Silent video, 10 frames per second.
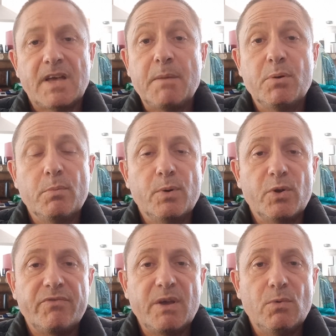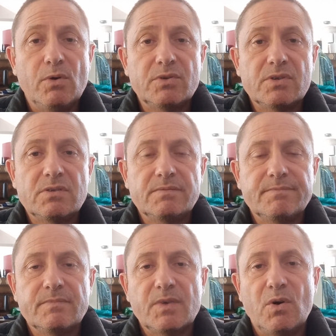Hepuapua, Three Waters,
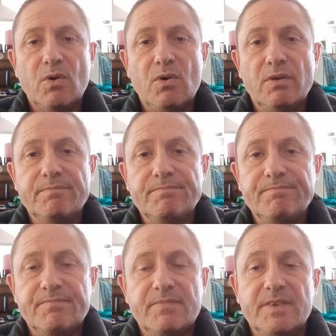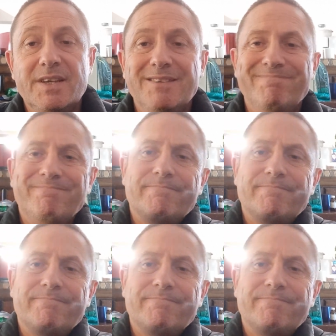or the,